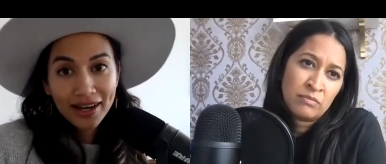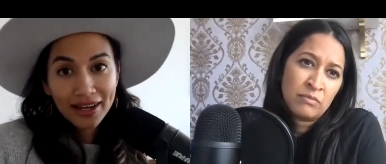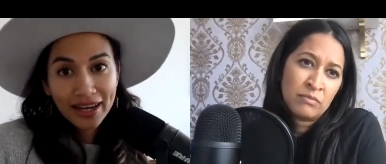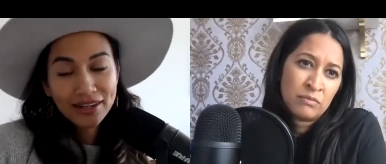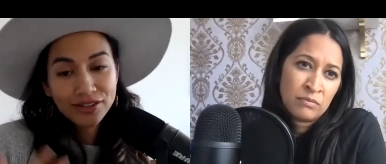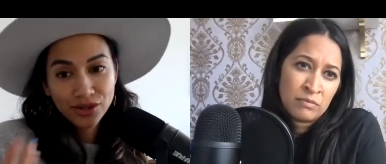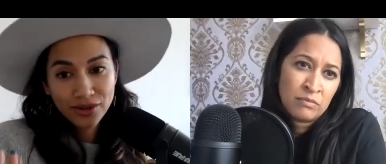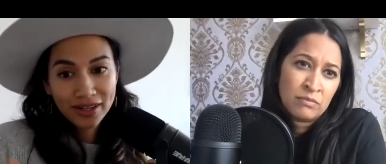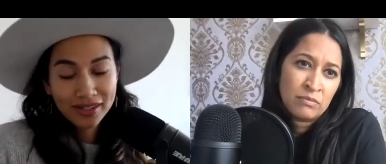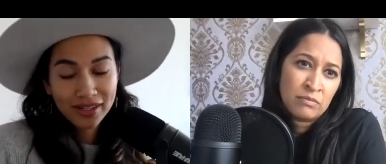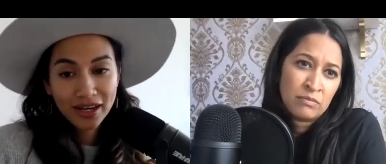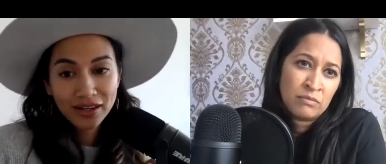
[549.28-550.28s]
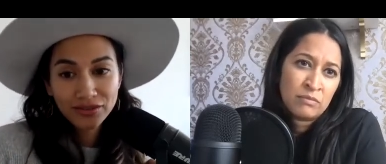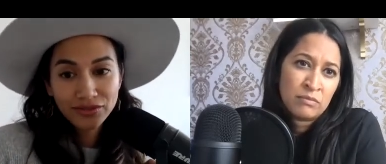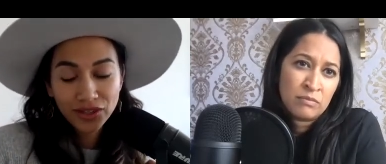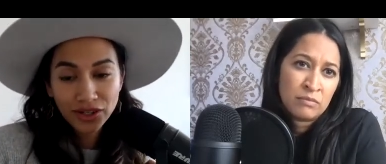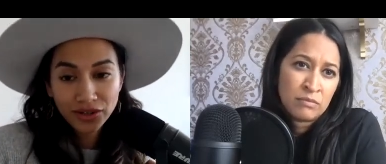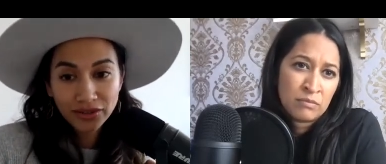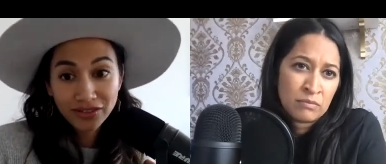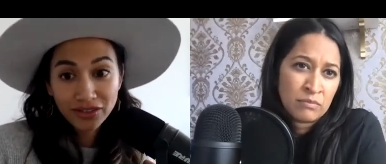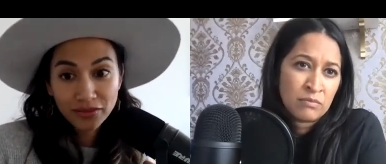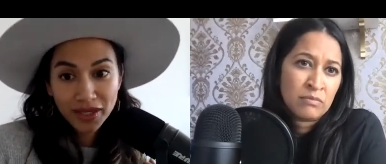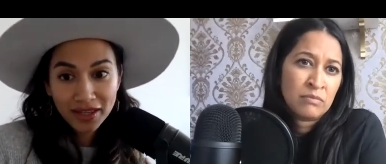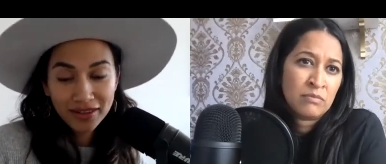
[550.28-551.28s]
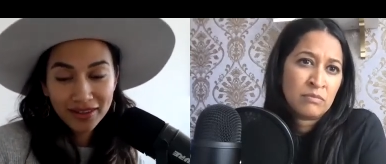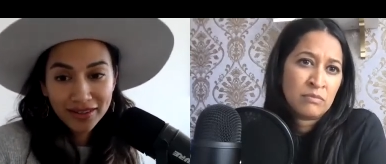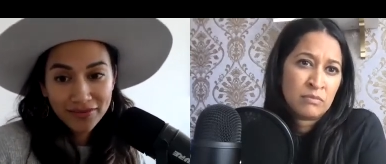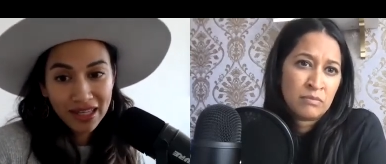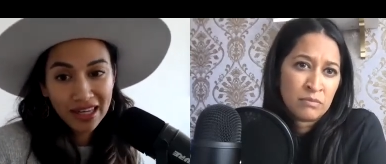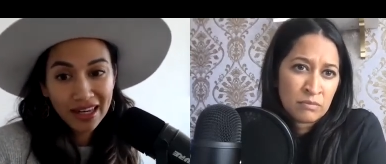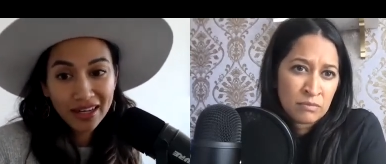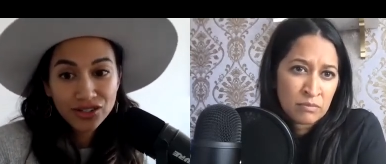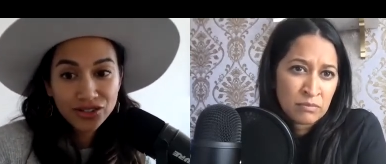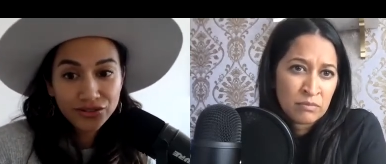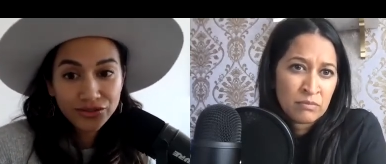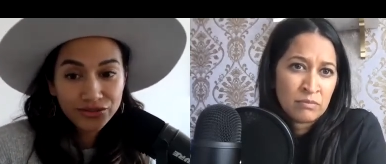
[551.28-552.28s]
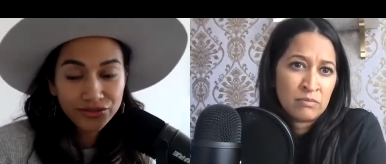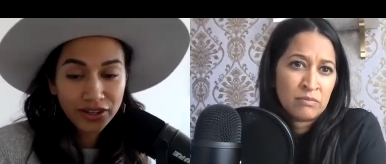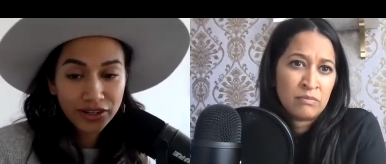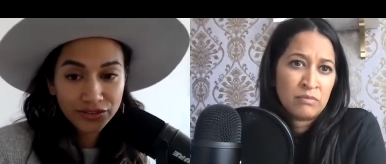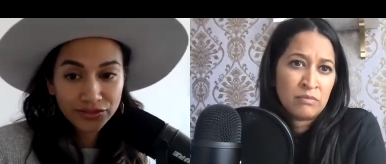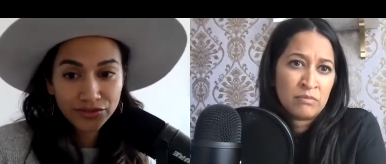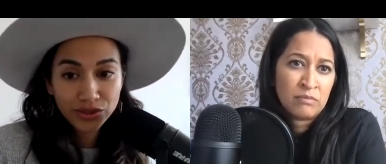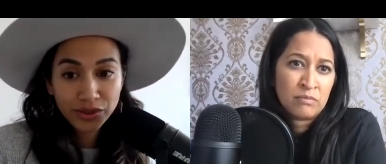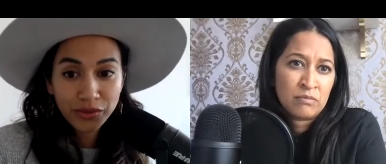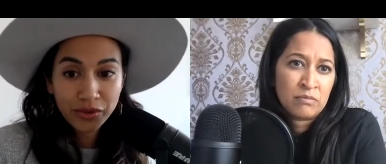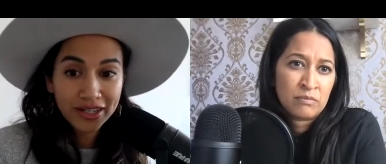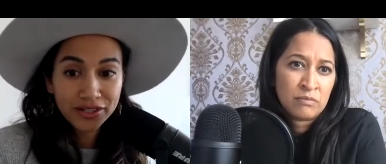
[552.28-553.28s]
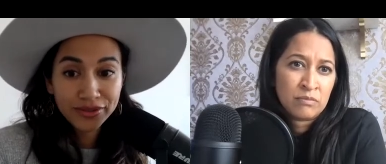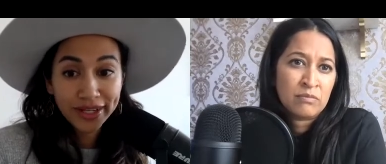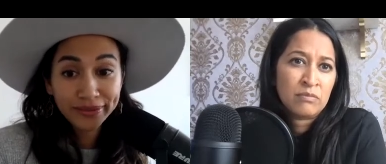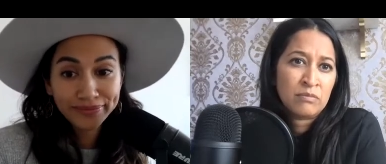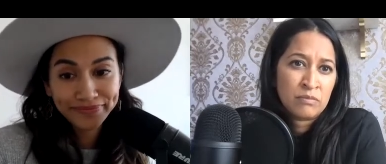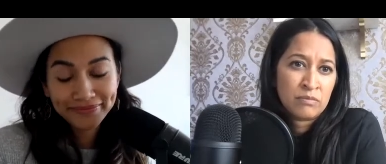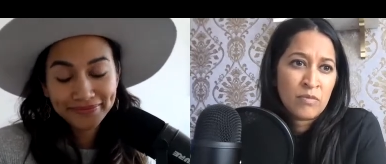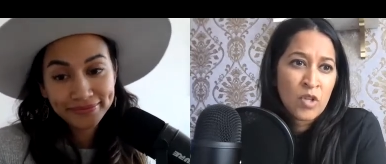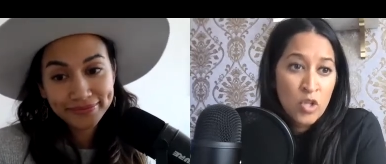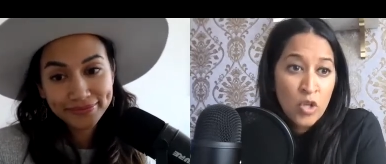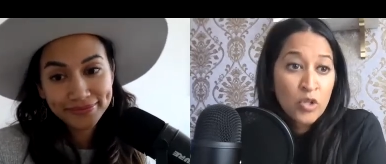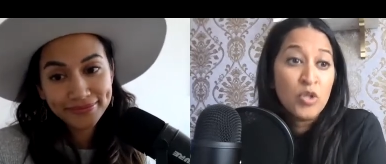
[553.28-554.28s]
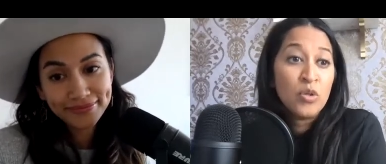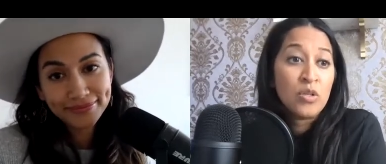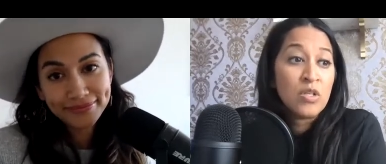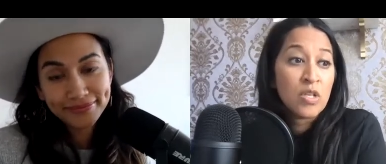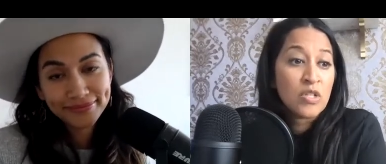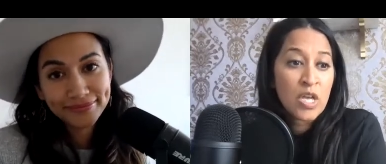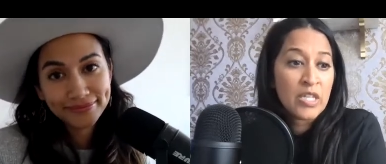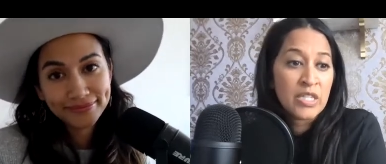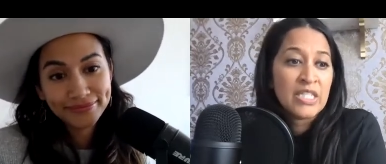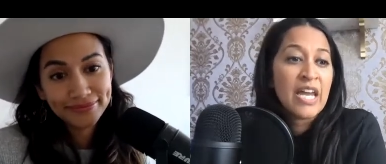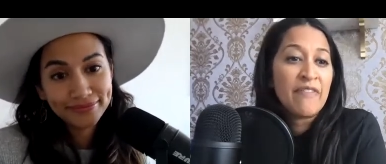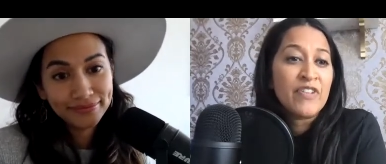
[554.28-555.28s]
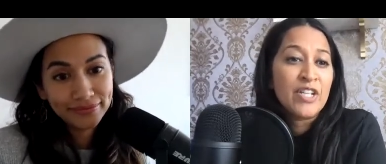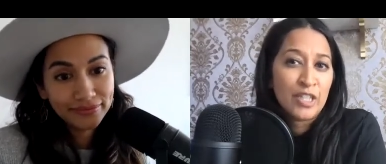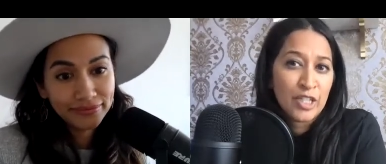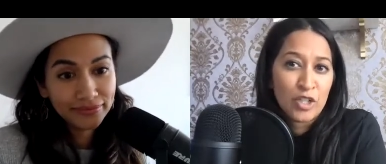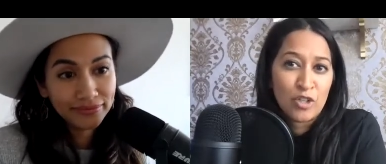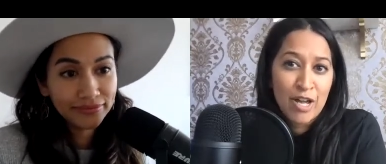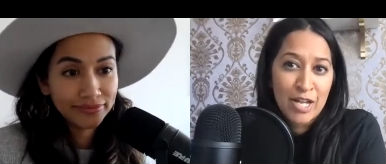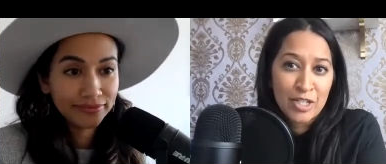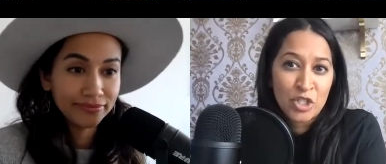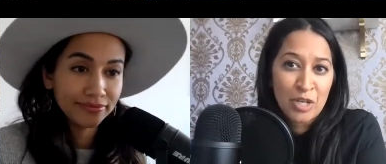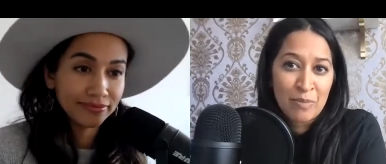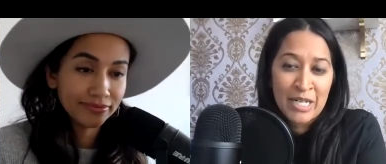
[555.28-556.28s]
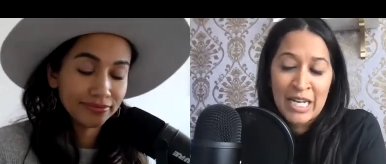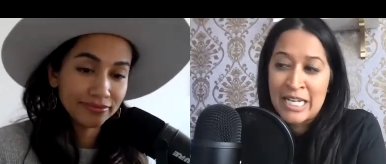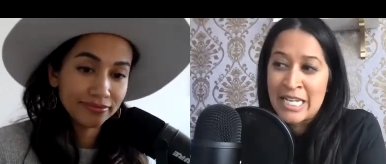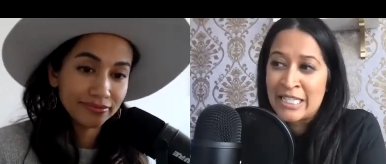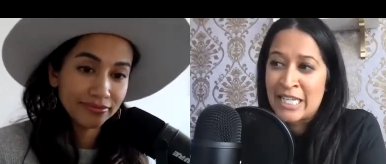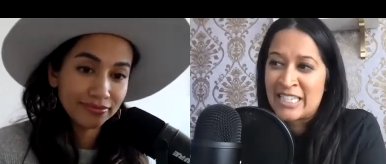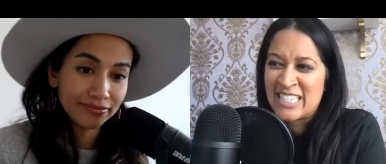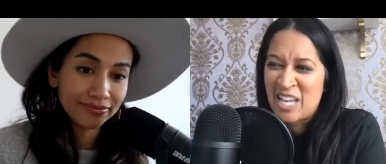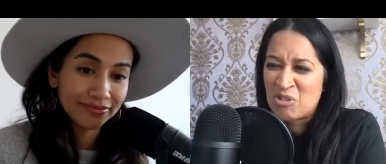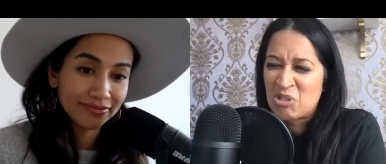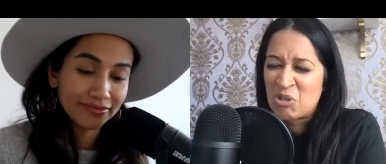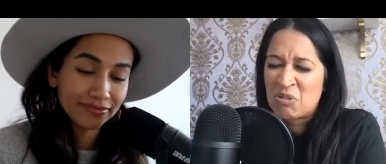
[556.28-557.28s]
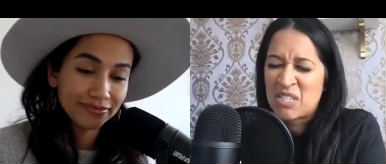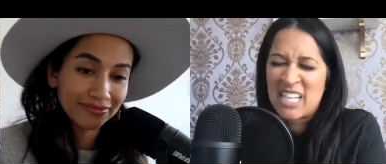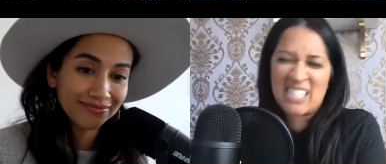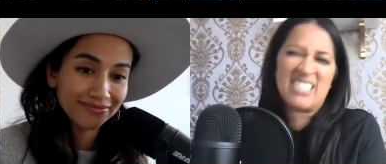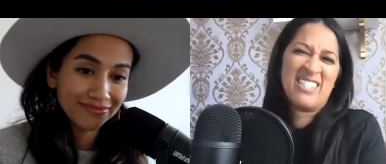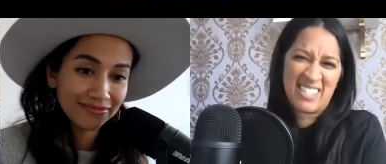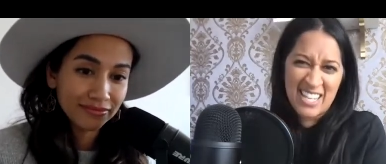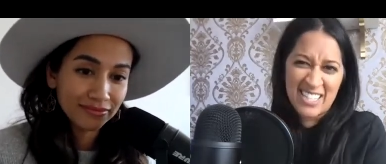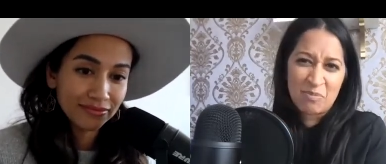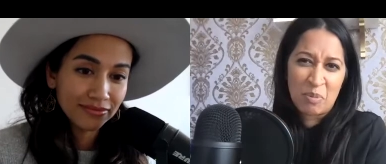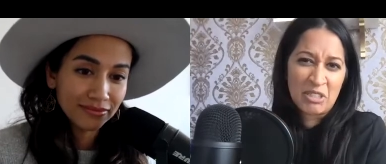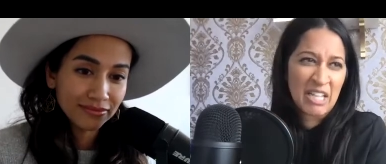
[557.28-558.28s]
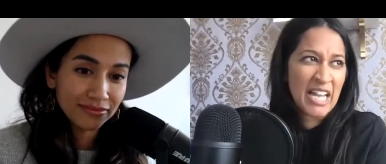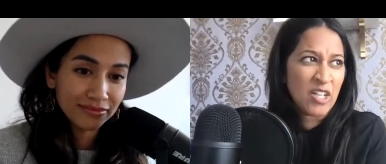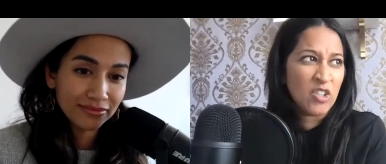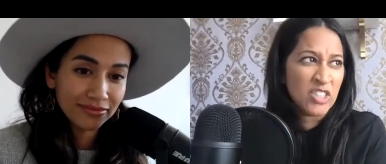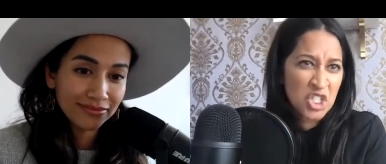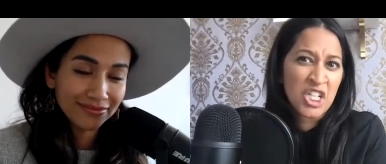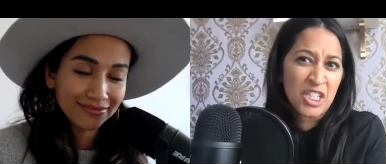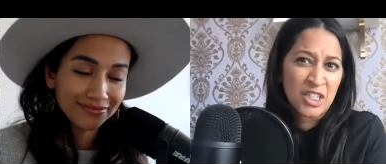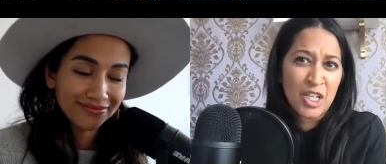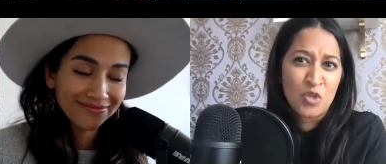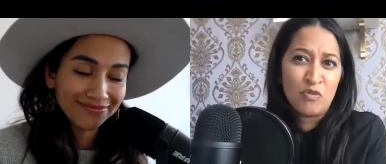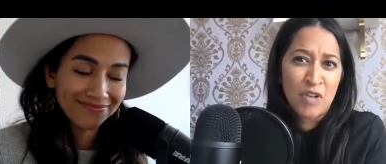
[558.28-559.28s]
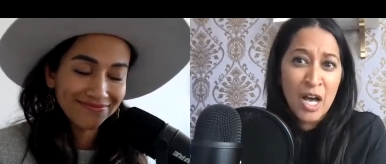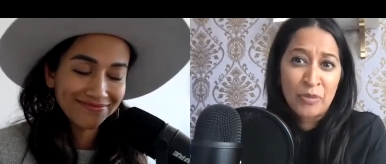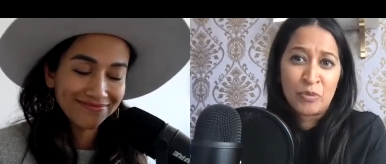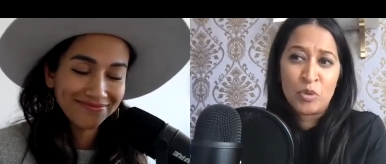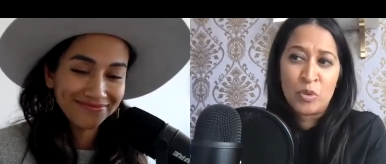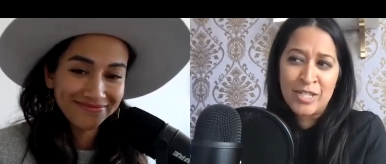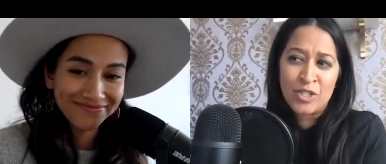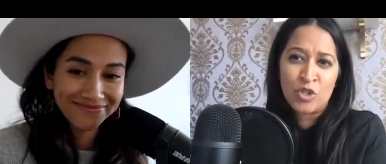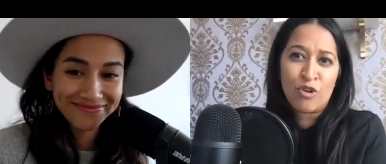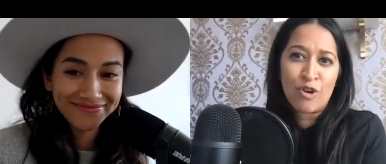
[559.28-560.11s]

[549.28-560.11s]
Speaker 1: And so that's kind of, you know, given me the, the edge of, of doing what I do now.
Speaker 2: No, you, you, it's definitely your edge. I mean, I, it, it sounds so sick to say this, but like the shit that you've gone through is